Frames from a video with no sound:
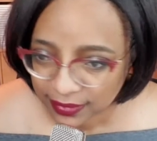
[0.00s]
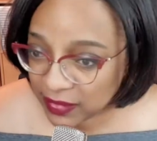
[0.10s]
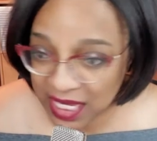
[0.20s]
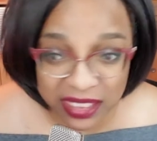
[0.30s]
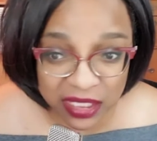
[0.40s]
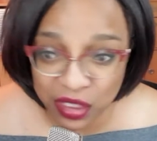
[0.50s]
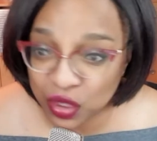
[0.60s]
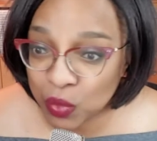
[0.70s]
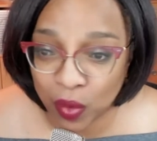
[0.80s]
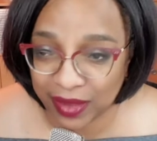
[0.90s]
It's to
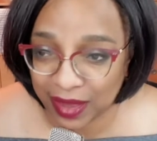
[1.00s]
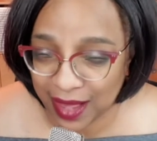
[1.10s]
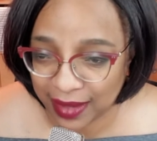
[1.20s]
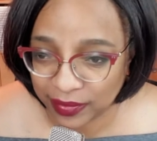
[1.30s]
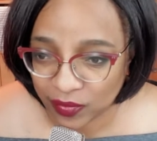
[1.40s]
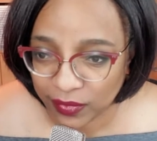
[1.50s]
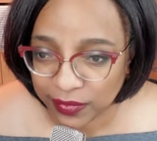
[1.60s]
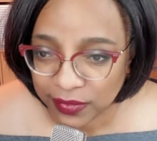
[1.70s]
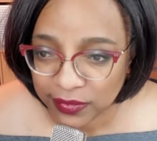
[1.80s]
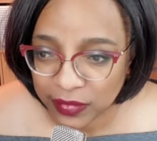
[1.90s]
do more than that
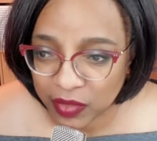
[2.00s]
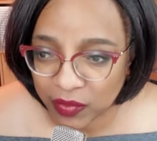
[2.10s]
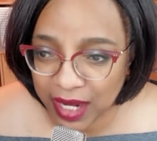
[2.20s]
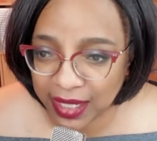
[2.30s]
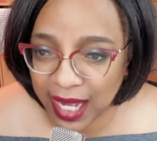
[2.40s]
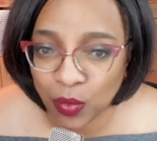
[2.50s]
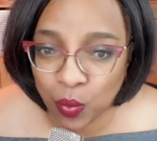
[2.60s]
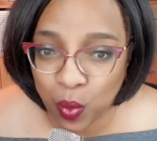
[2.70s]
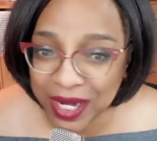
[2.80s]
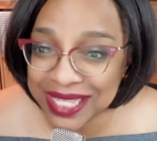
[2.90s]
right?
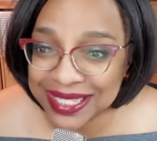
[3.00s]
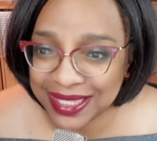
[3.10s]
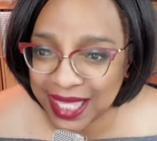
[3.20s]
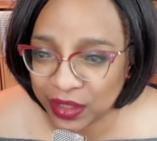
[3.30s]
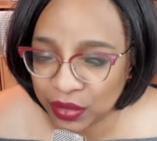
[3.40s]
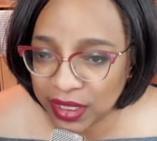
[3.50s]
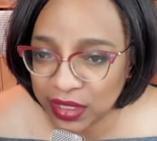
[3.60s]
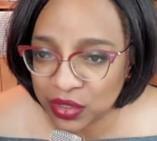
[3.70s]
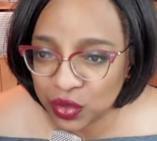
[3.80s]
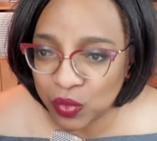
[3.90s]
And what is it that you need
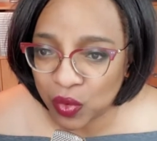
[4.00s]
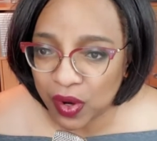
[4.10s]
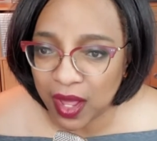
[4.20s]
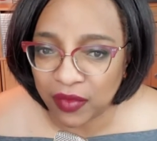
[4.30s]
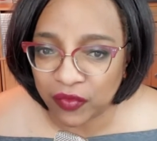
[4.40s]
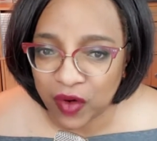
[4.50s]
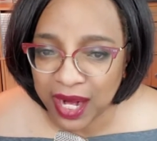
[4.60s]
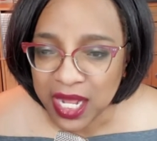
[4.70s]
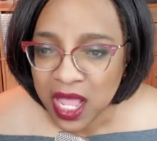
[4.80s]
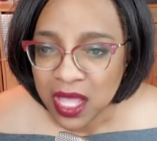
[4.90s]
to do more of,
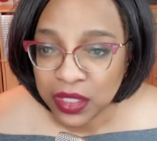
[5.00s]
right?